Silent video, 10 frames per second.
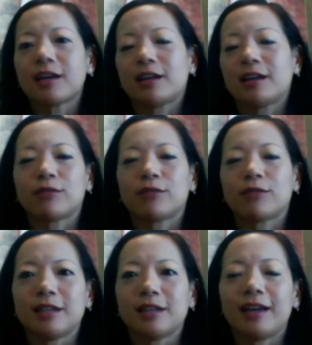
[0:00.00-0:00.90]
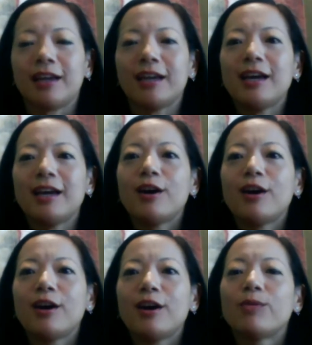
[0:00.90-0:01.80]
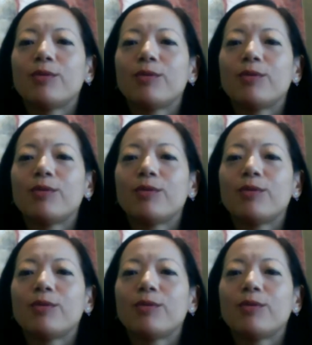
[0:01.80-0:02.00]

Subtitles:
how to get through the day. Well,